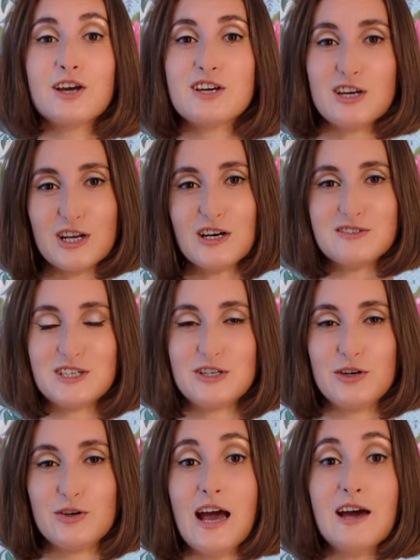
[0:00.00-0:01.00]
Good
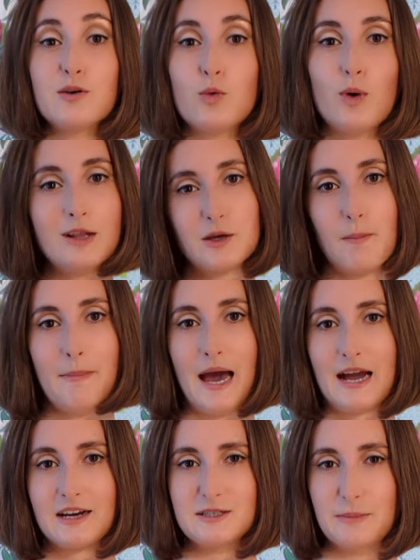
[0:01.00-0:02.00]
afternoon and welcome
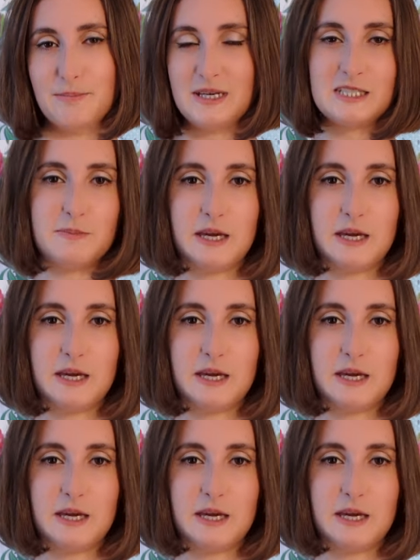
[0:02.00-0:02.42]
back to Miss